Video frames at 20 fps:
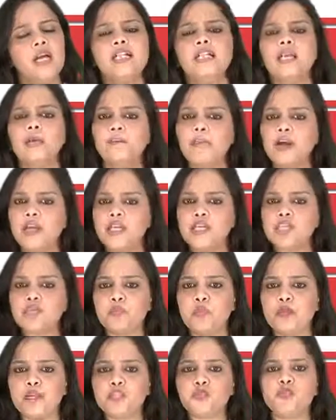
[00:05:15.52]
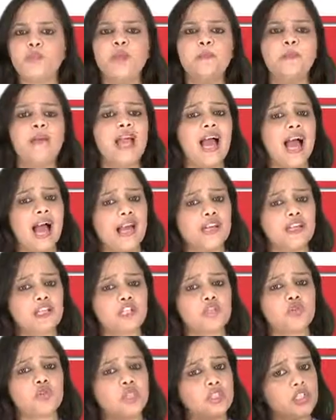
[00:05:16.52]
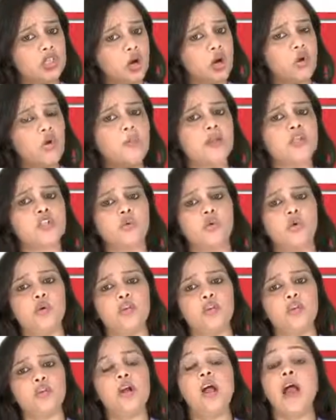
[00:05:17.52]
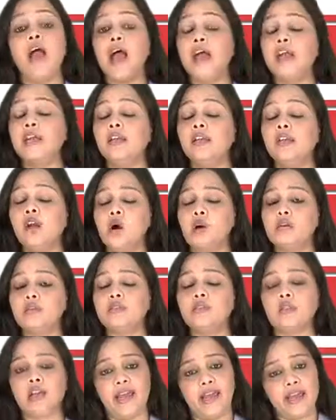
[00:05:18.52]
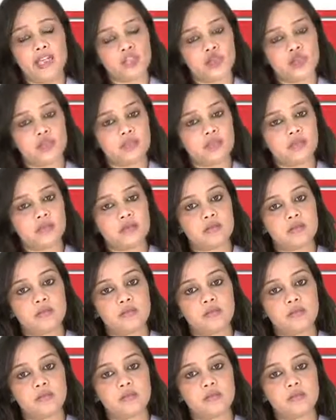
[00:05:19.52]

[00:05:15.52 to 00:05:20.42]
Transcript: The punishment will be handed to the document owner and not the agents.